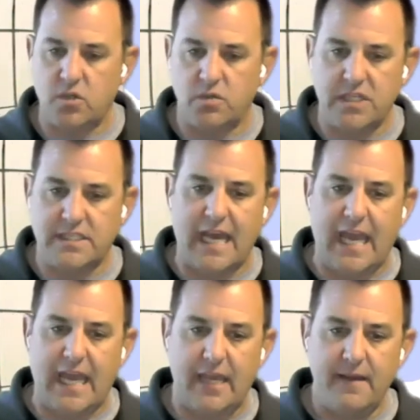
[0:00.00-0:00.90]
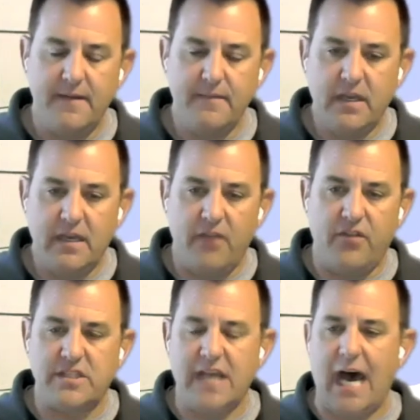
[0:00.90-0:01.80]
So today,
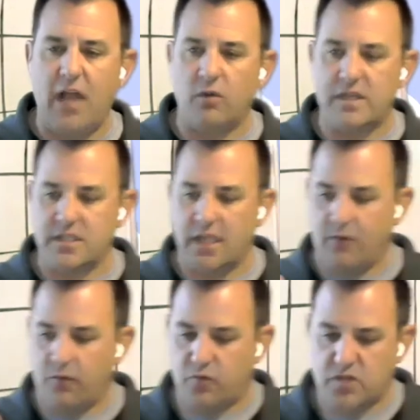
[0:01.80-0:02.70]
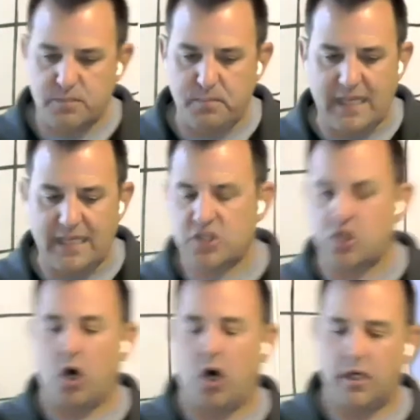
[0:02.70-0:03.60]
the tolerance level for speed is
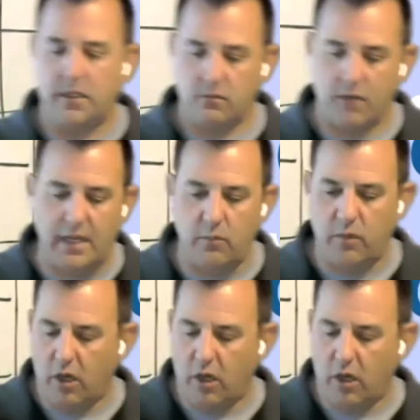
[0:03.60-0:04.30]
gone, right?